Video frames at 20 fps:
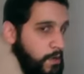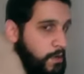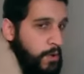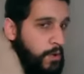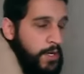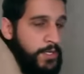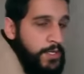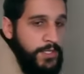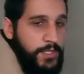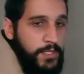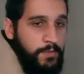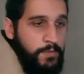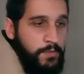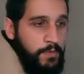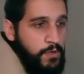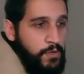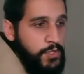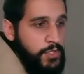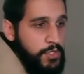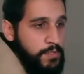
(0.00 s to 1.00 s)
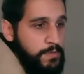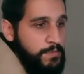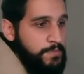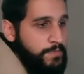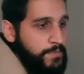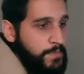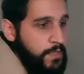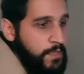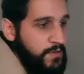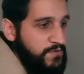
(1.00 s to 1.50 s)
What is the motion?
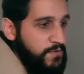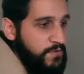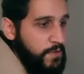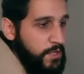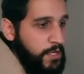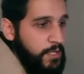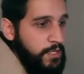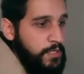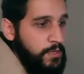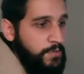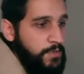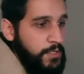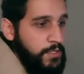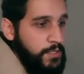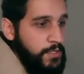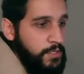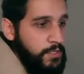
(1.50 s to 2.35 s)
If you look at the picture